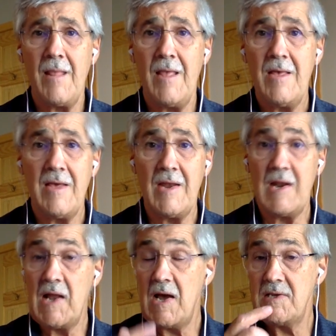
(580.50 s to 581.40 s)
And
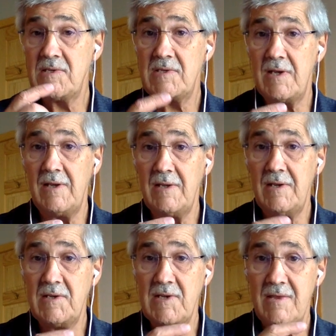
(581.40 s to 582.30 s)
it is,
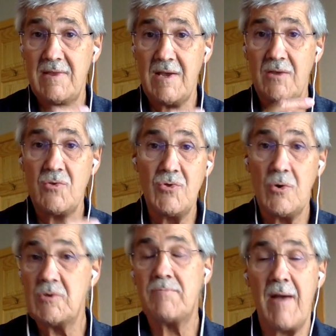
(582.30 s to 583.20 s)
I think, those
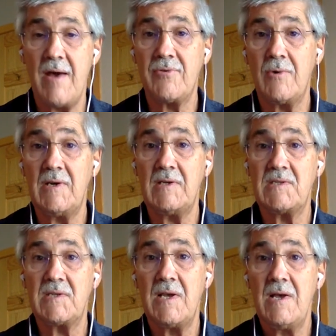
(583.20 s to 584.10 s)
pathways
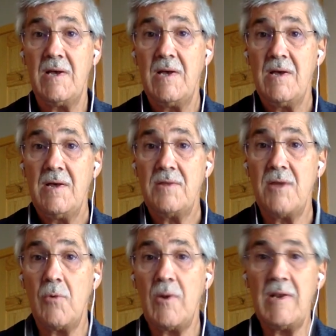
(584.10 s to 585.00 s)
that
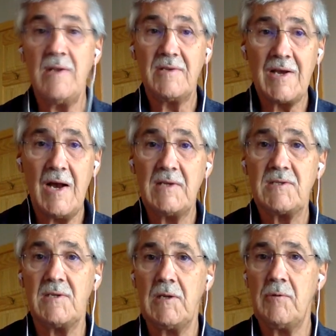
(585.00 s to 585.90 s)
we need to
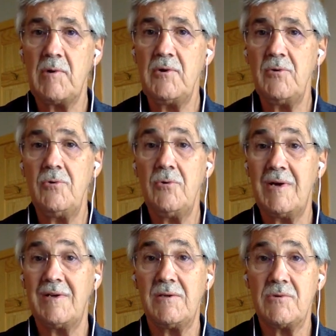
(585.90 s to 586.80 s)
constantly renew and
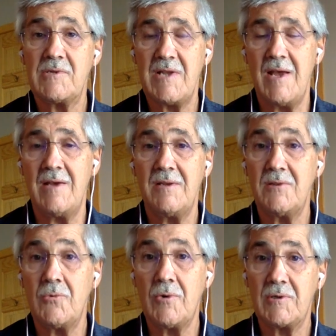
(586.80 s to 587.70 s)
understand in the
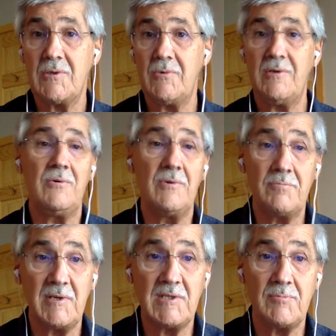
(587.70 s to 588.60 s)
work that we do in
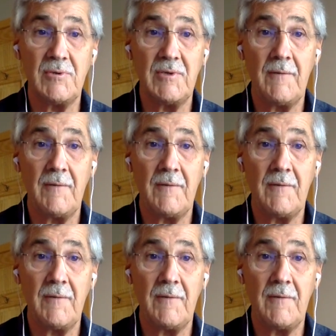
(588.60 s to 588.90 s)
peace building.